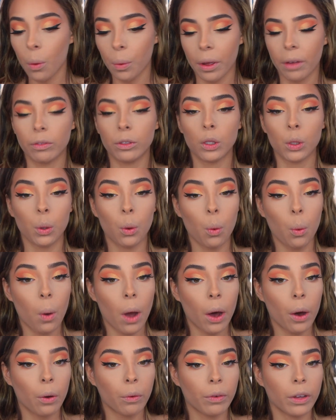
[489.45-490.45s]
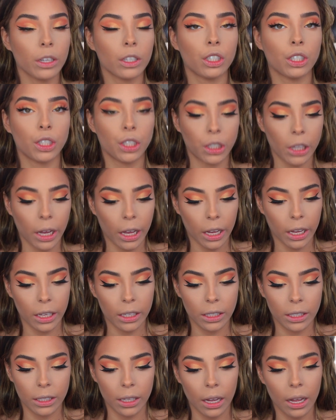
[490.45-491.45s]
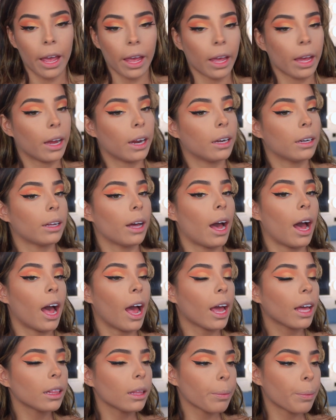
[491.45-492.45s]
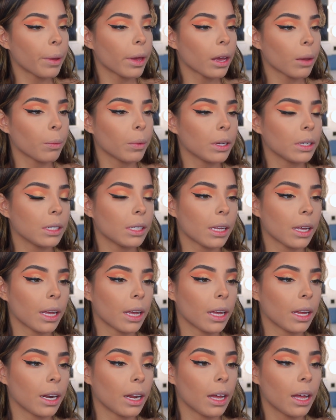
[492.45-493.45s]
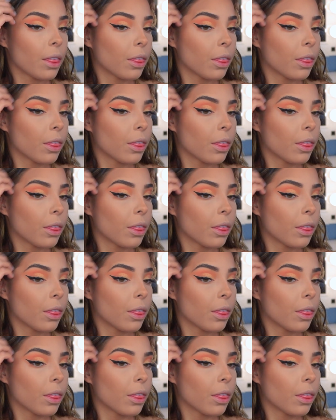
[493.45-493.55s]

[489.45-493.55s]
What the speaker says: We have 12 shades and highly pigmented.